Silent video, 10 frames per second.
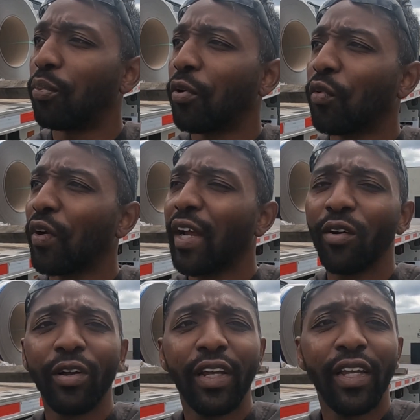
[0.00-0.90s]

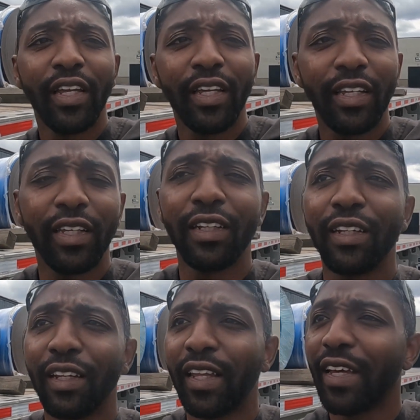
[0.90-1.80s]
Prairie
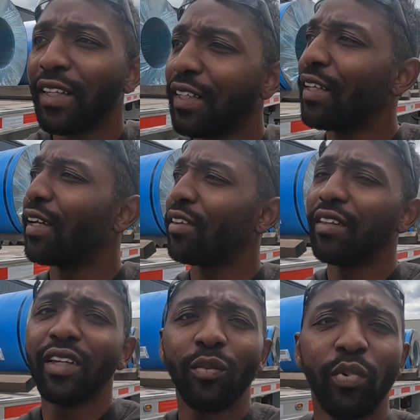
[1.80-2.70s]
Landing,
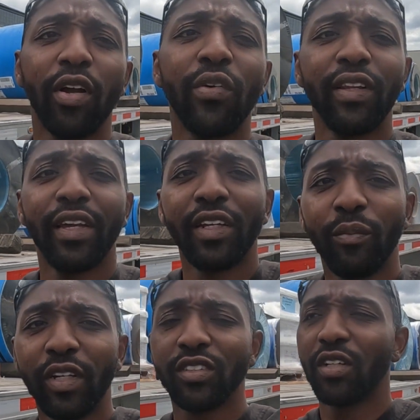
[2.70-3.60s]
Prairie
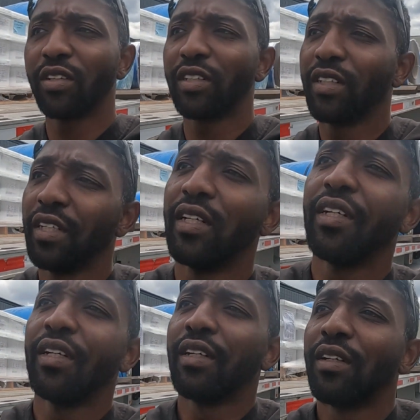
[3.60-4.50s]
Landing, Minnesota.
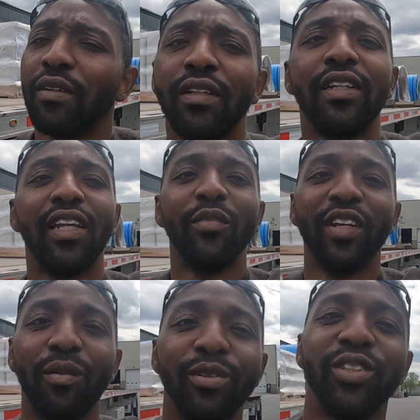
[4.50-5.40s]
Let
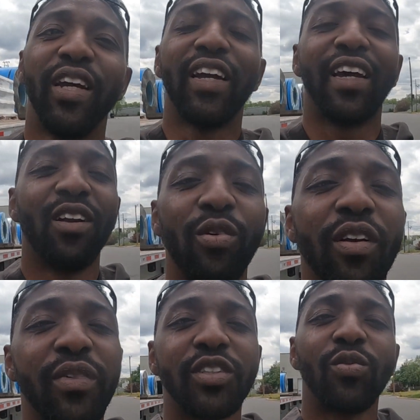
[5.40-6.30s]
me double check, I don't
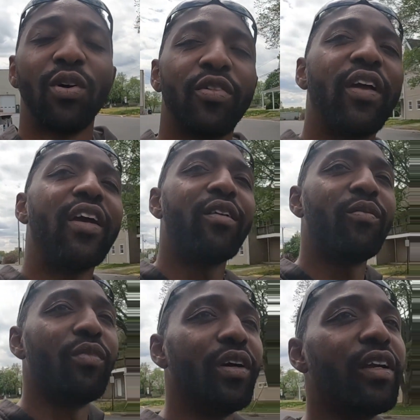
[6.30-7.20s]
want to misquote
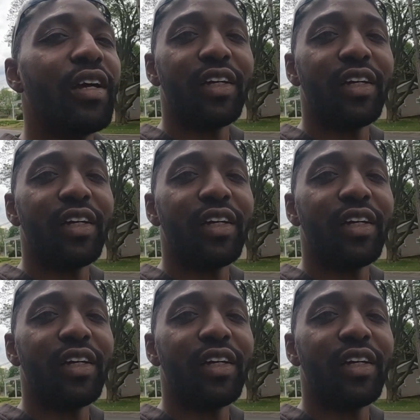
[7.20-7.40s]
that, but